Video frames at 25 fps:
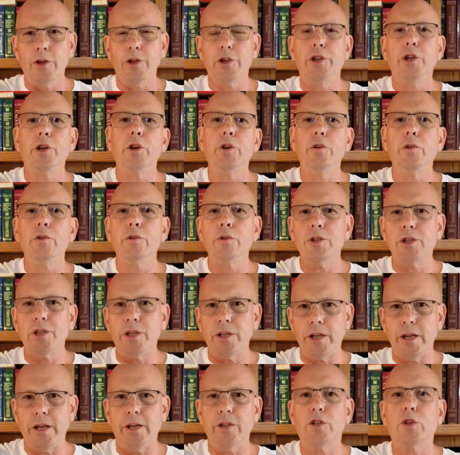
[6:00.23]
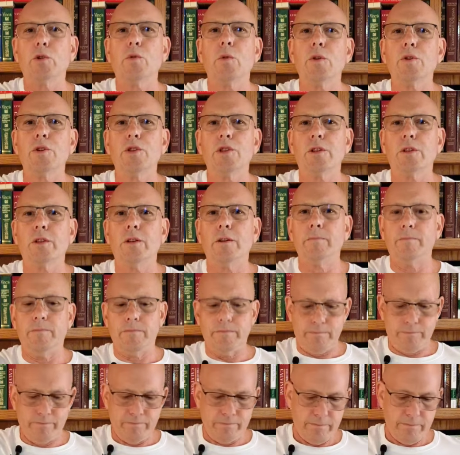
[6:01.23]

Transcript: the Jews in Jerusalem.